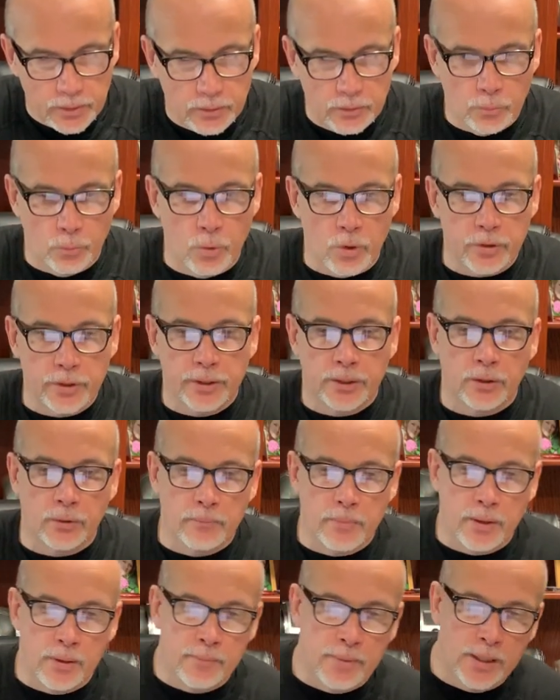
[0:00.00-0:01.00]
The wording
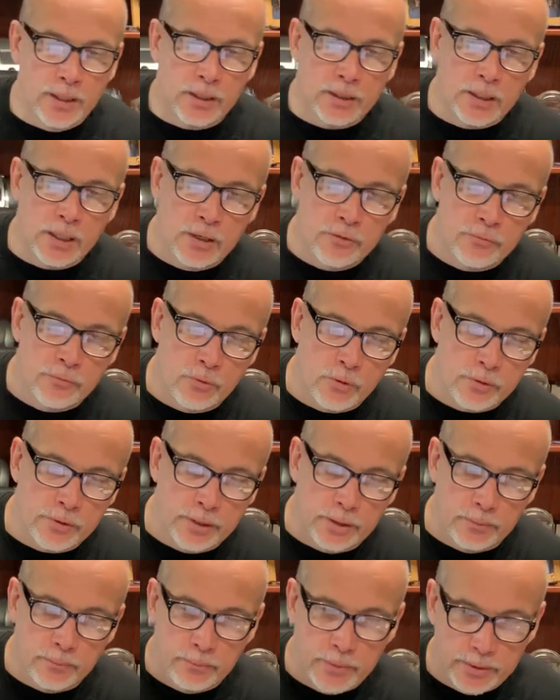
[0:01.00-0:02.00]
on Malachi 4
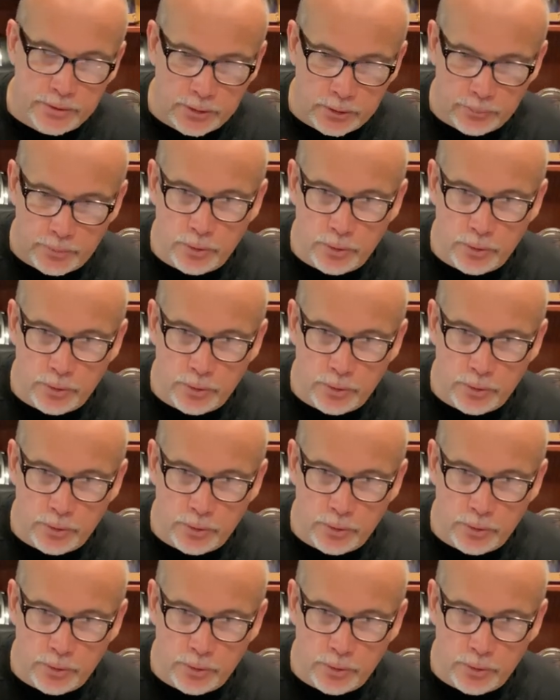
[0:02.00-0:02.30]
that it says,